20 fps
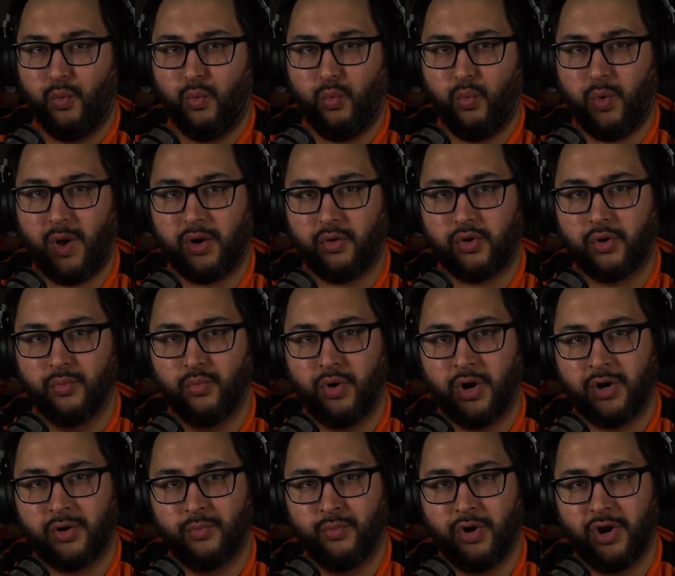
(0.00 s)

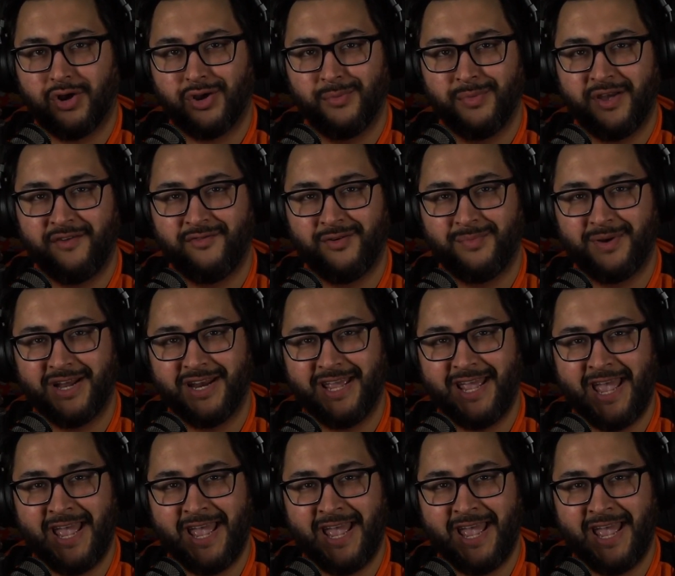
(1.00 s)
Welcome everybody.